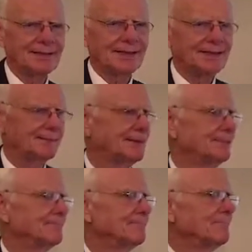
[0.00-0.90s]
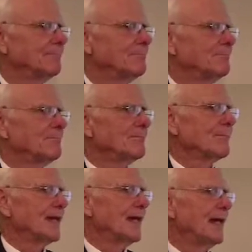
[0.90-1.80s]
judgment,
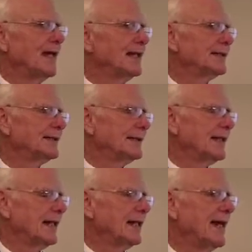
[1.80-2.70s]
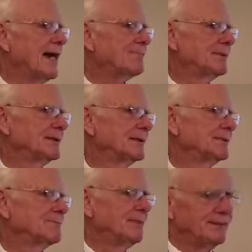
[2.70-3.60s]
and
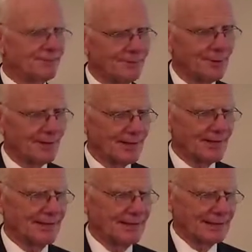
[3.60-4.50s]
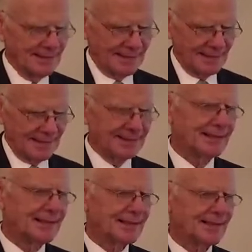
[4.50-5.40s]
happens before
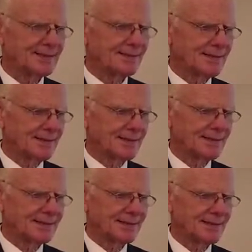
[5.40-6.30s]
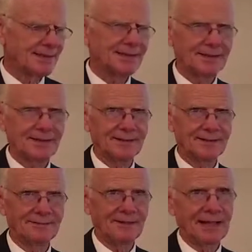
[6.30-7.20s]
Jesus returns to this earth.
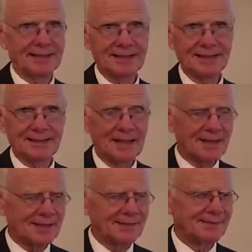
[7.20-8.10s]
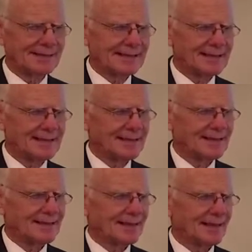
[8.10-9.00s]
In fact, it started
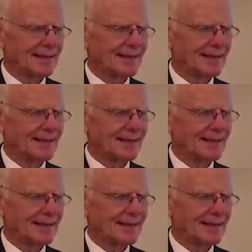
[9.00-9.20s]
on